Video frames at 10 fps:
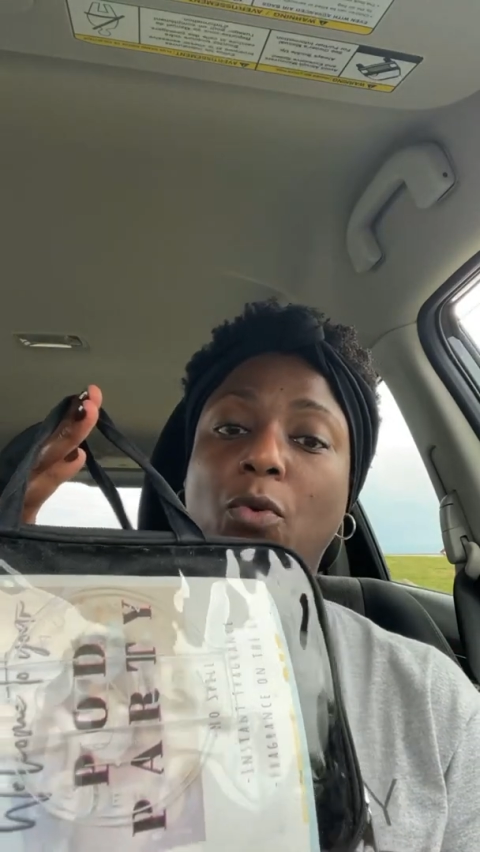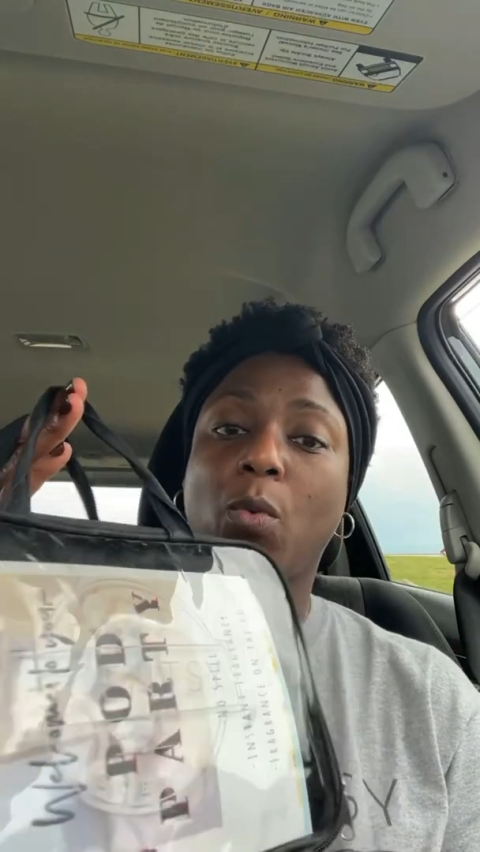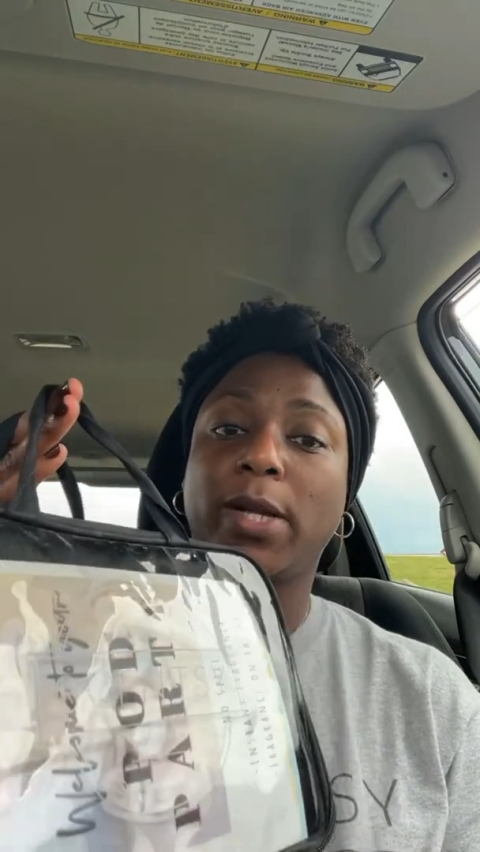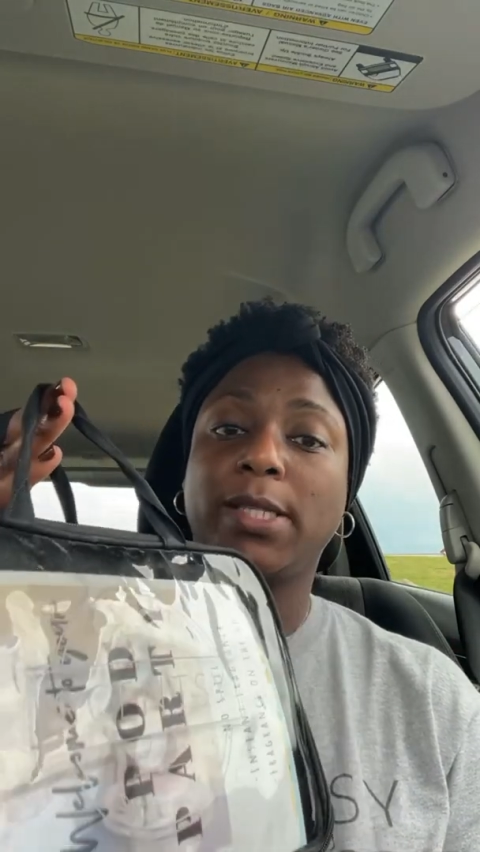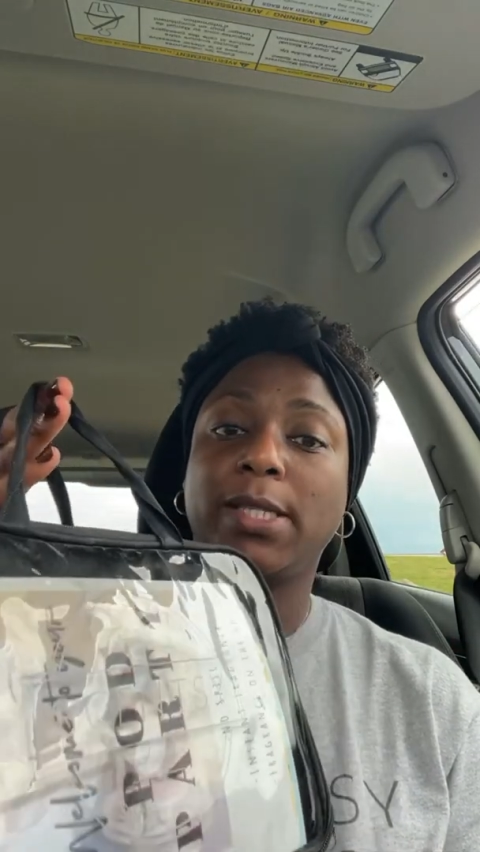
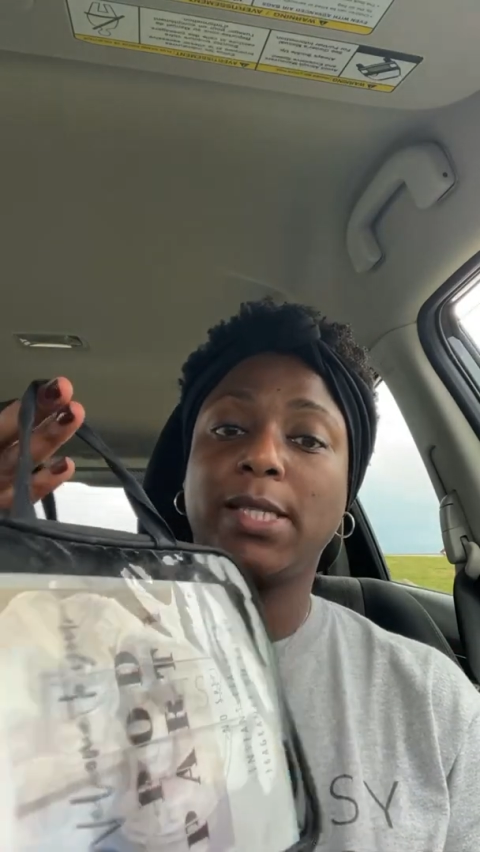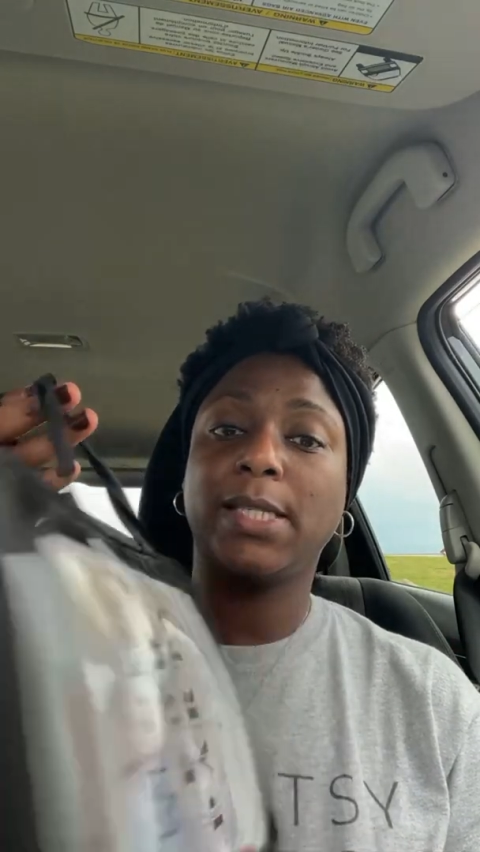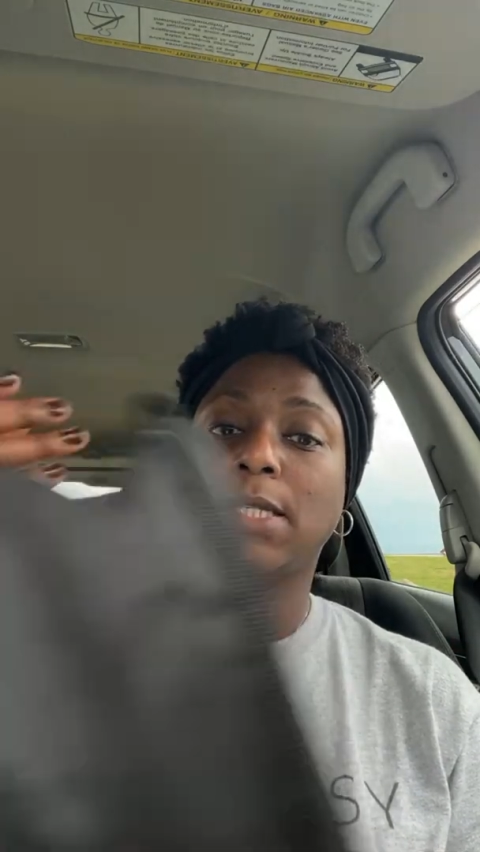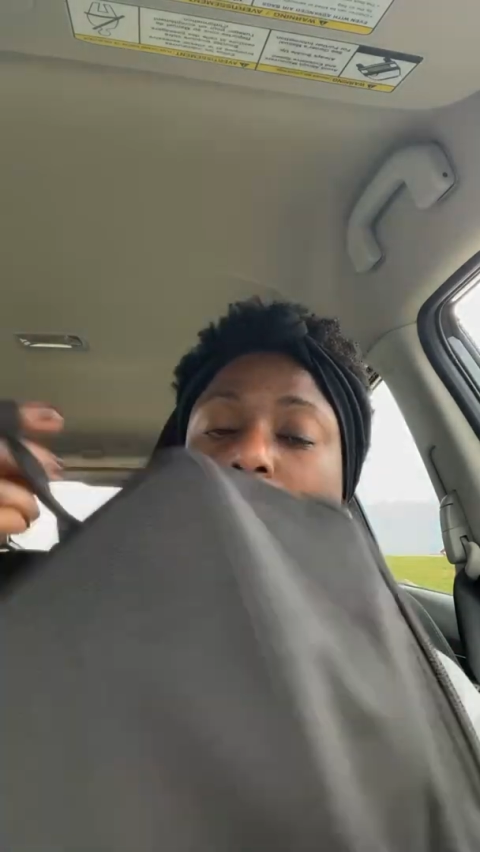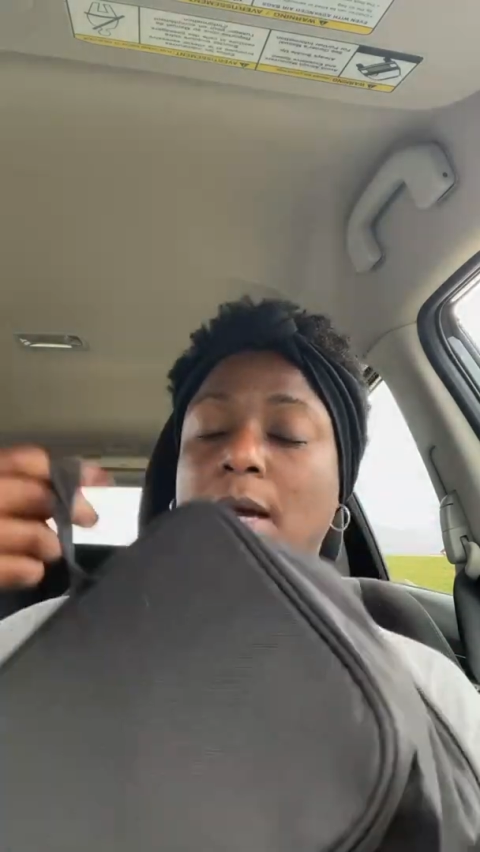one
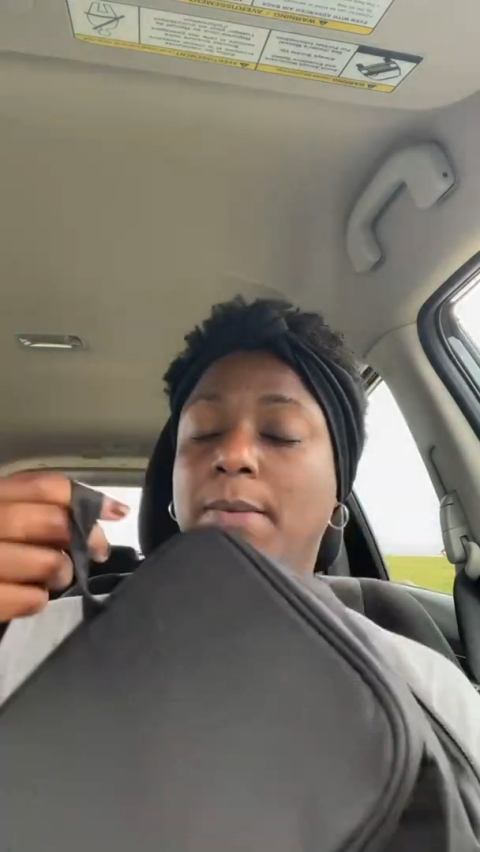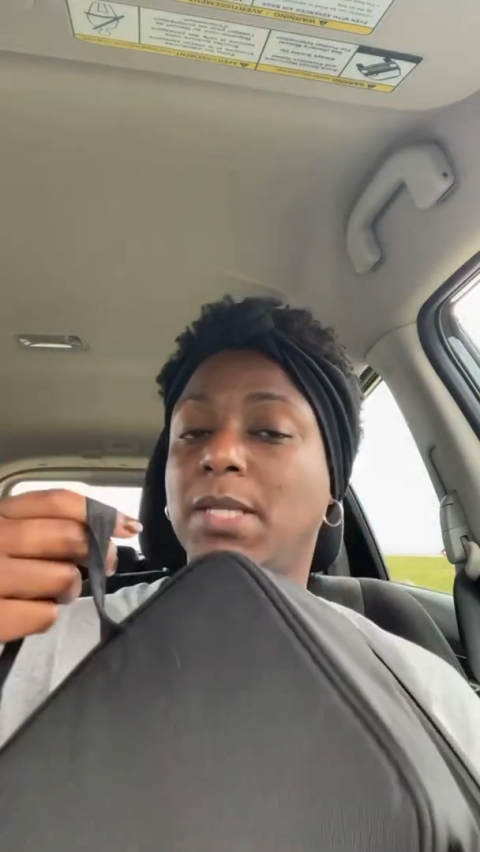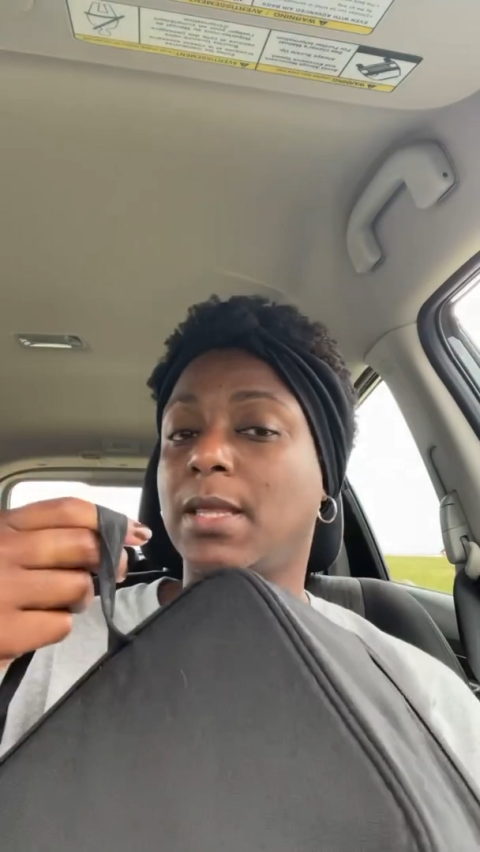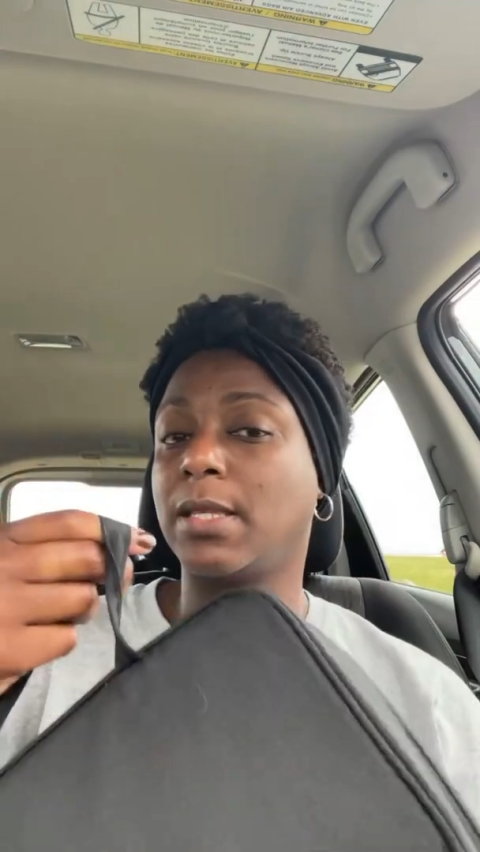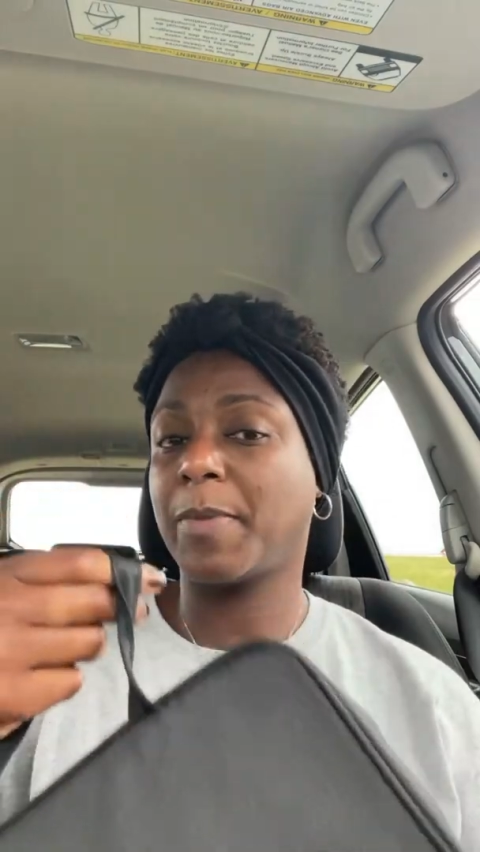season comes
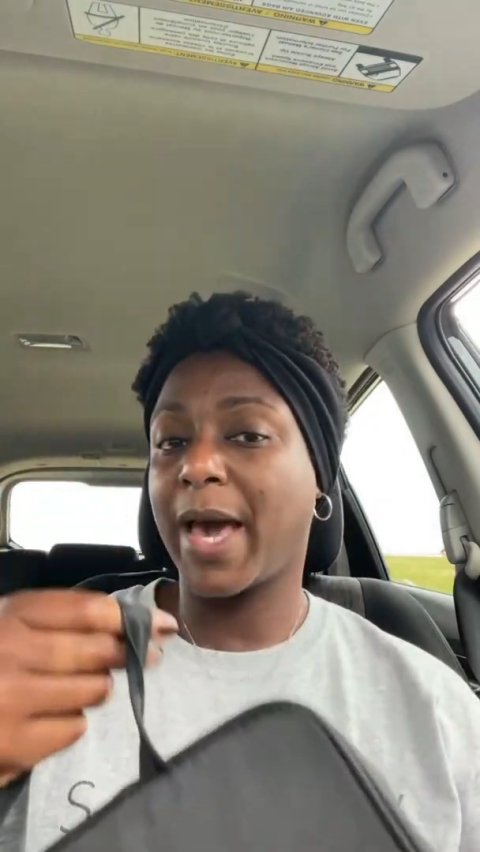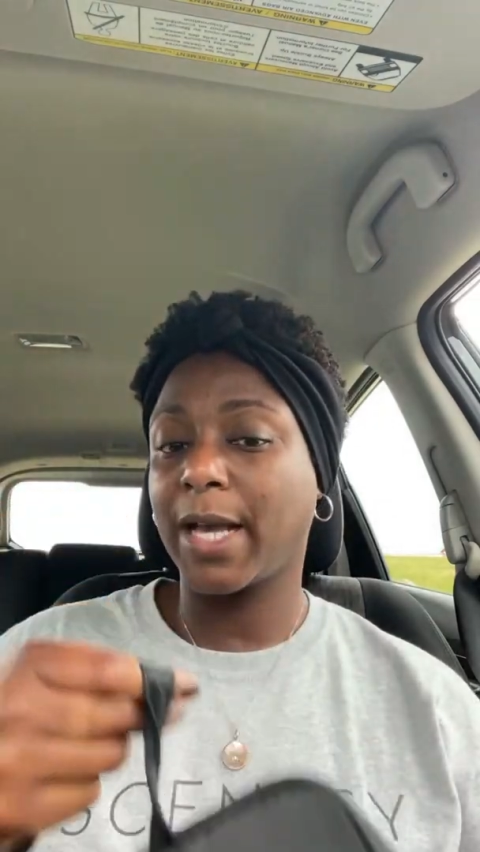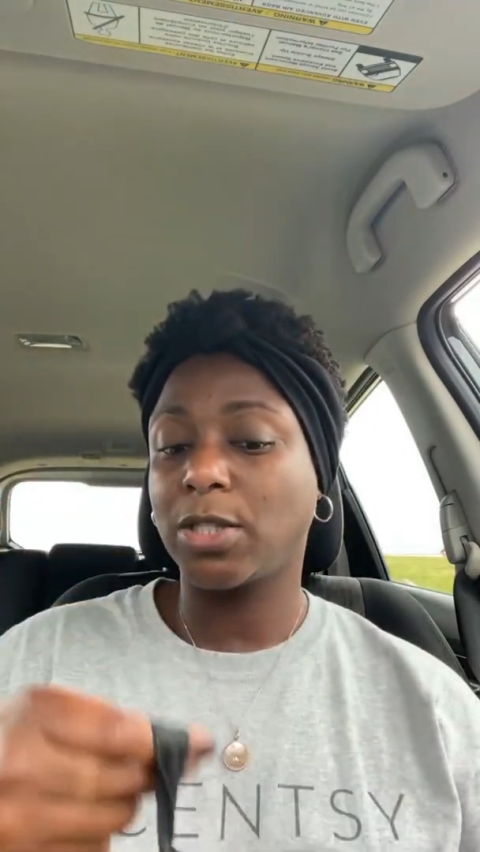in this bag.